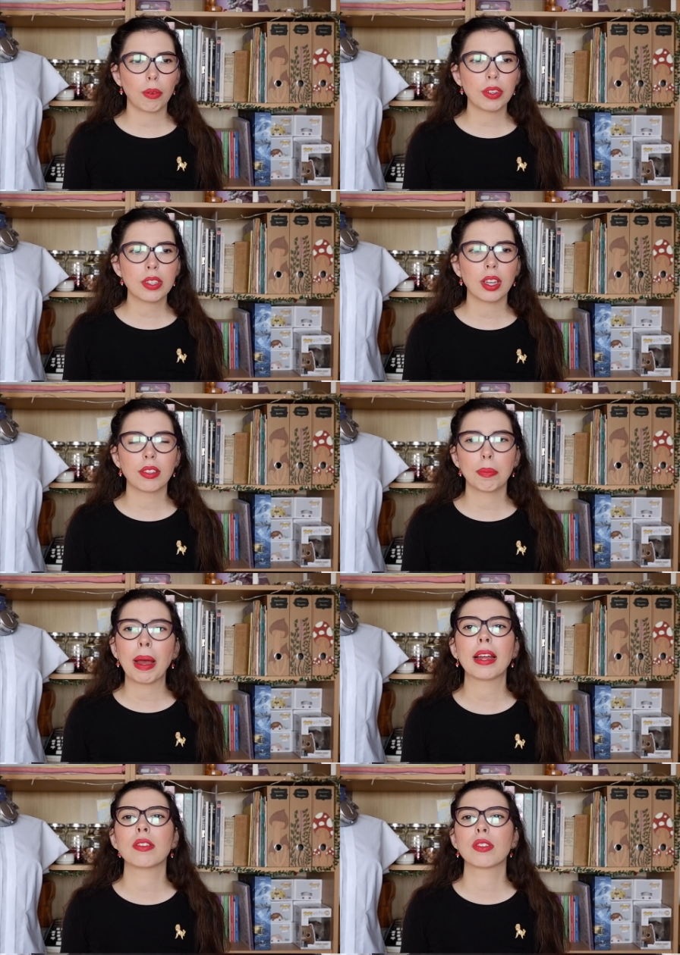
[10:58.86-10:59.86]
Obviously it
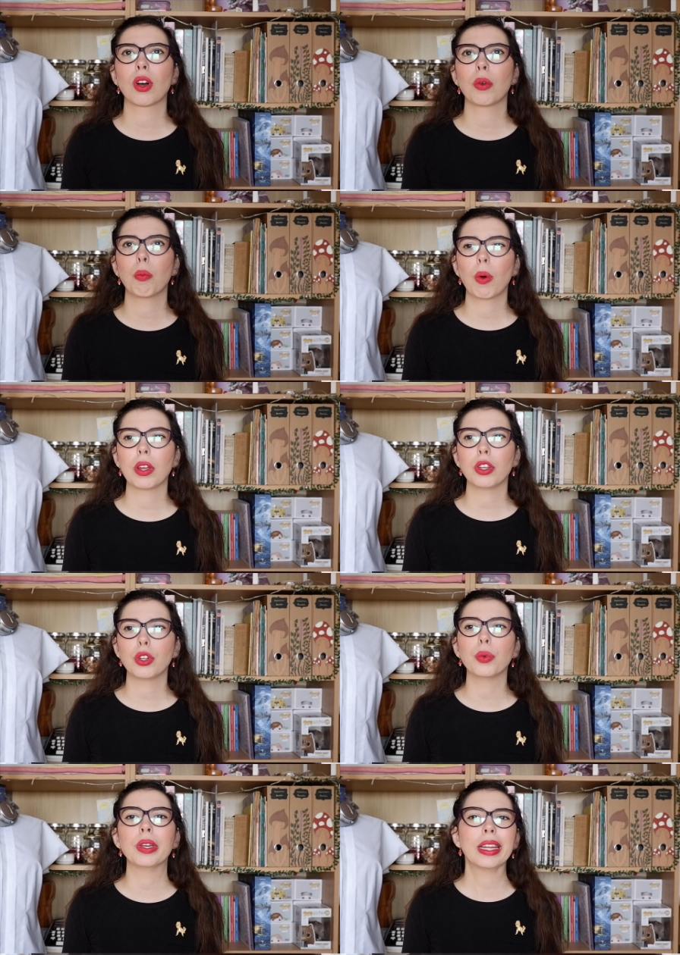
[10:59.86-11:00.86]
depends on what
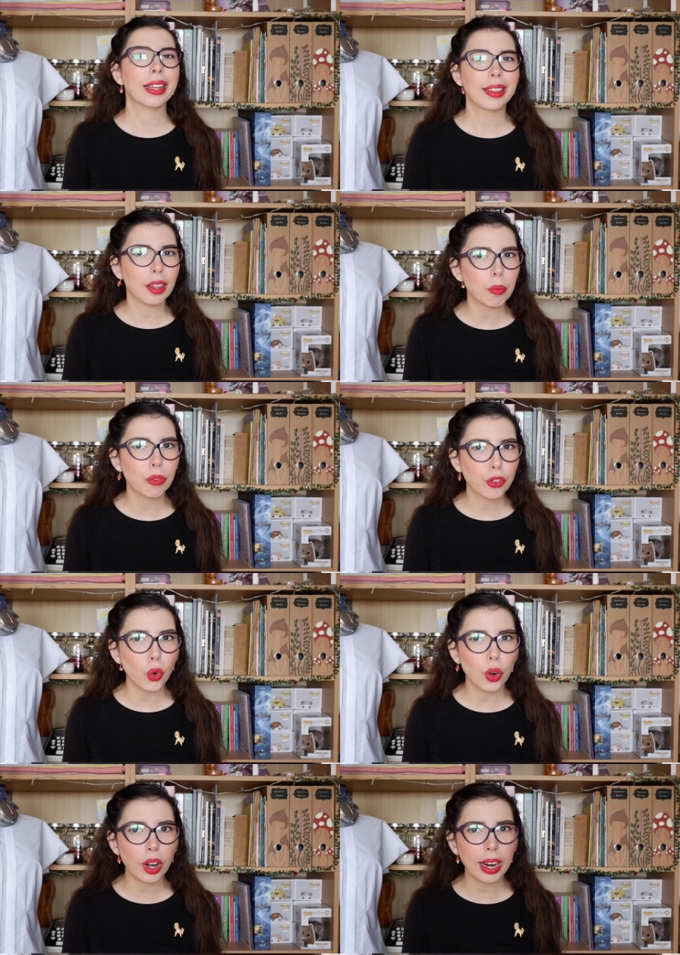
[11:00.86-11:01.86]
you need them
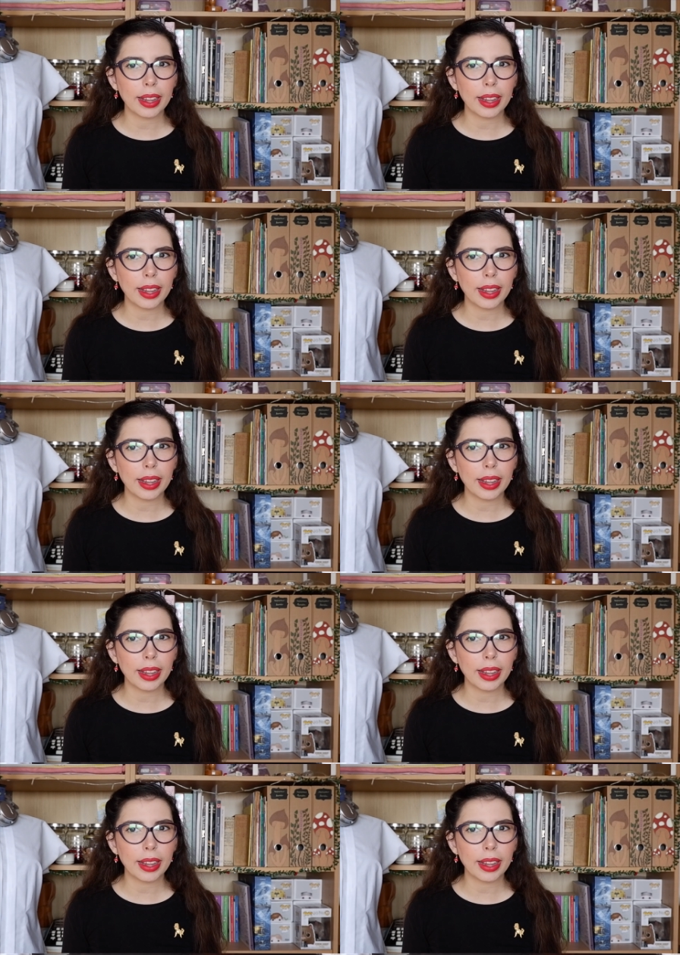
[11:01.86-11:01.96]
for,